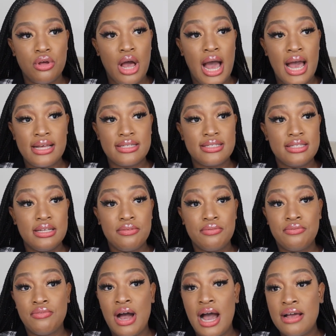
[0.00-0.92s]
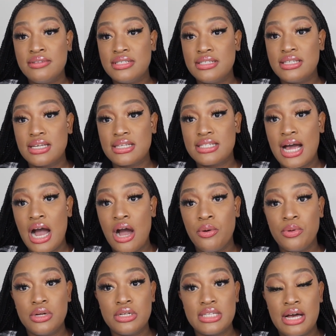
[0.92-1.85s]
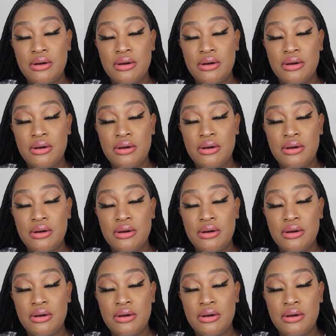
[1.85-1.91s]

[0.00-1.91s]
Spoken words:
I sleep 5 to 6 hours.